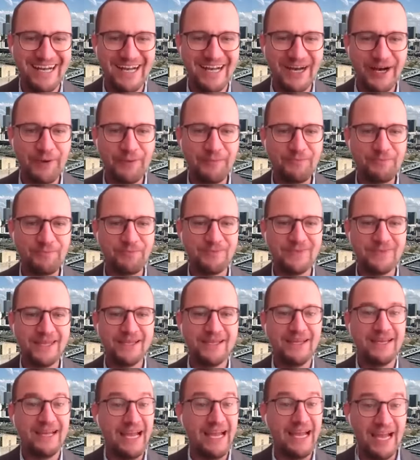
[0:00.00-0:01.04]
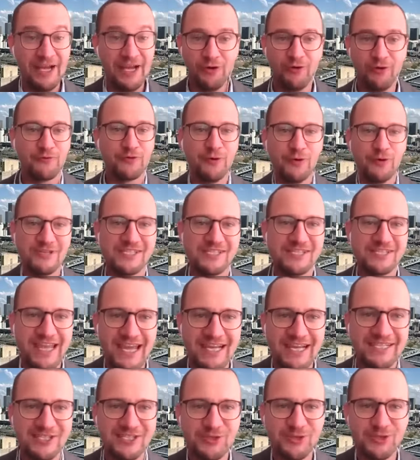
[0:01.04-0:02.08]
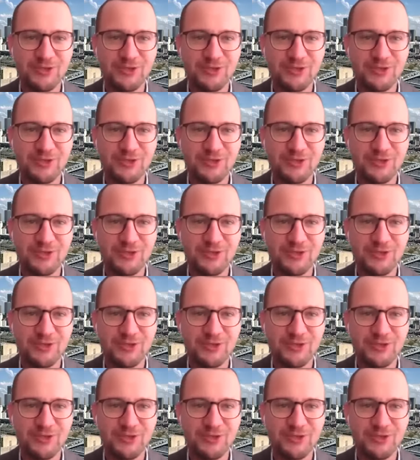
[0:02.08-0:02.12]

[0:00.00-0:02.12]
And of course, thanks